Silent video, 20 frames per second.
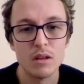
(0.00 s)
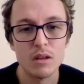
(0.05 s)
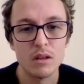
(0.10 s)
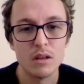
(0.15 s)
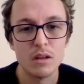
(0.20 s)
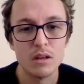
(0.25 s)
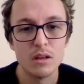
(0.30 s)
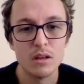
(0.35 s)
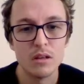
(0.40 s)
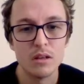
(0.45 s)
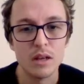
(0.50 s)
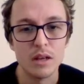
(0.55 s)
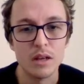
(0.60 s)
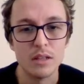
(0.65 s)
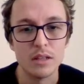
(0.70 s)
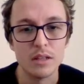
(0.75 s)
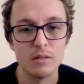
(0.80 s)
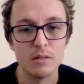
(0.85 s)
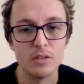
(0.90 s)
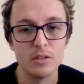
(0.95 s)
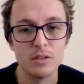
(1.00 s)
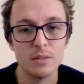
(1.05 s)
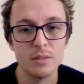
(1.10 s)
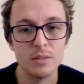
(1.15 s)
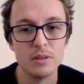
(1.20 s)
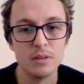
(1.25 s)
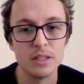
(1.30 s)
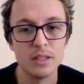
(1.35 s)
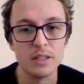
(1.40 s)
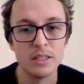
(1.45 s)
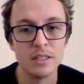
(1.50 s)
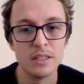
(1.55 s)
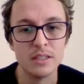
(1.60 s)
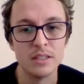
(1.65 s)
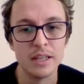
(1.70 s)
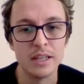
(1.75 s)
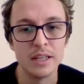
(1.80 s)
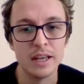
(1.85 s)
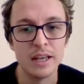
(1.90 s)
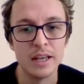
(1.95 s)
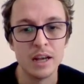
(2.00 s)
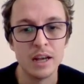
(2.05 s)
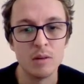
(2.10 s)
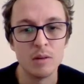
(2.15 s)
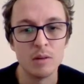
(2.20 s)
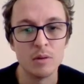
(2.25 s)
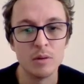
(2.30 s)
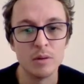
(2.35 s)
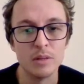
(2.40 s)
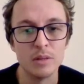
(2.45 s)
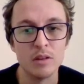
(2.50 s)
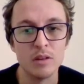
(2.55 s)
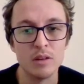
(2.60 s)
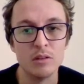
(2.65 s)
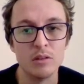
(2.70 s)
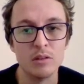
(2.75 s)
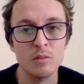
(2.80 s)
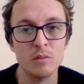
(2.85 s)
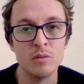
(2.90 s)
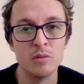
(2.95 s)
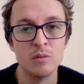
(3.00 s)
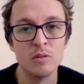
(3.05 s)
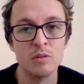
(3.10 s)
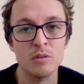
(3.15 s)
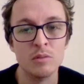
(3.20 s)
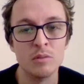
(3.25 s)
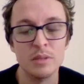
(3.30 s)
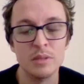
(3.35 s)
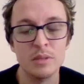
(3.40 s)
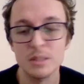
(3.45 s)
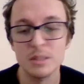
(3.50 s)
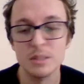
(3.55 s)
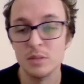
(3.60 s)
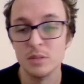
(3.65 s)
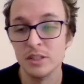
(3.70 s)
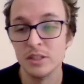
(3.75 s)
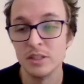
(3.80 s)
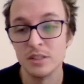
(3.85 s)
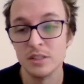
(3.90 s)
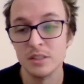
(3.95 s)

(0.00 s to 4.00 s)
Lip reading: Yeah, so I'll just be looking into their hair probably a whole lot more, but that's pretty good.